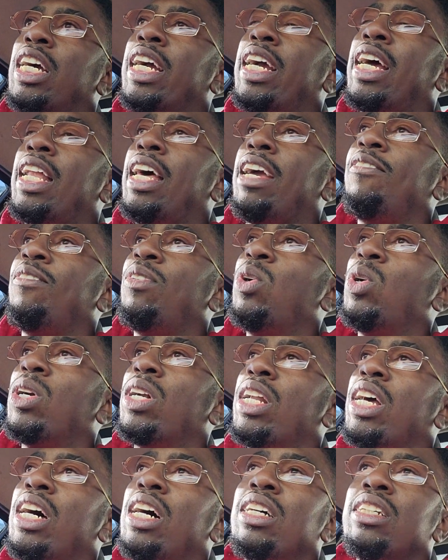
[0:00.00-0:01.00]
got like
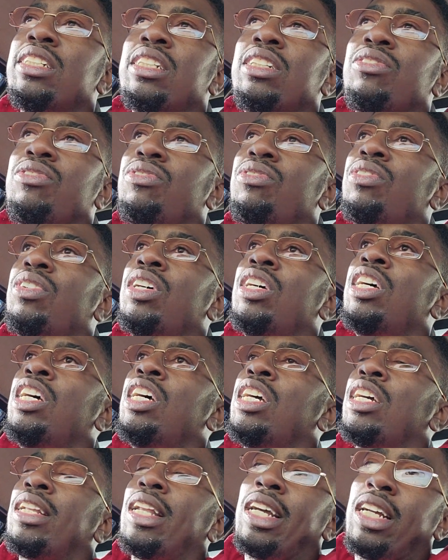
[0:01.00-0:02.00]
4,000,
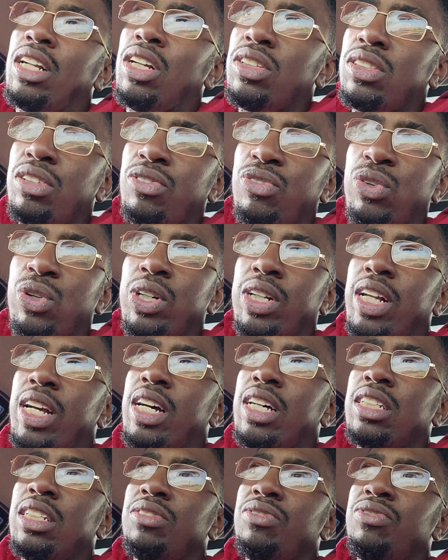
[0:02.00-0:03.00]
like close to
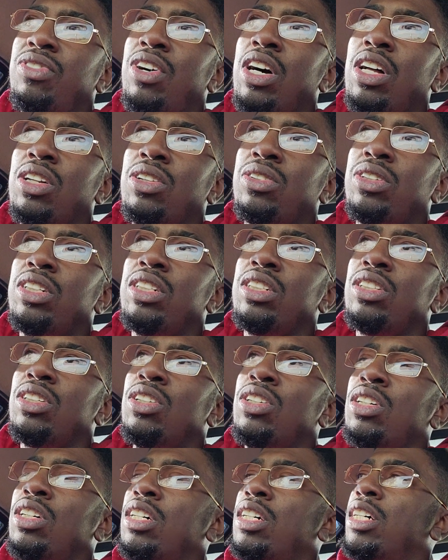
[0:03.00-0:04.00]
4,000 followers
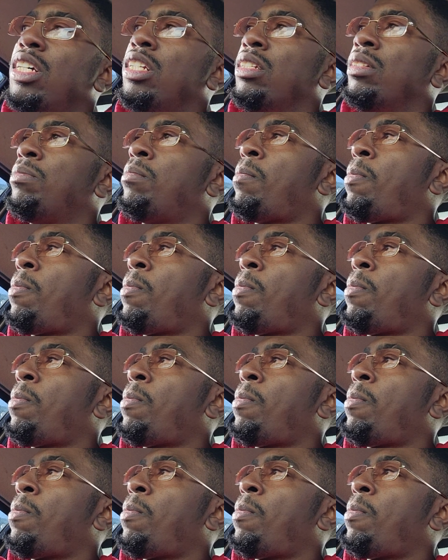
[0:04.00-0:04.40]
on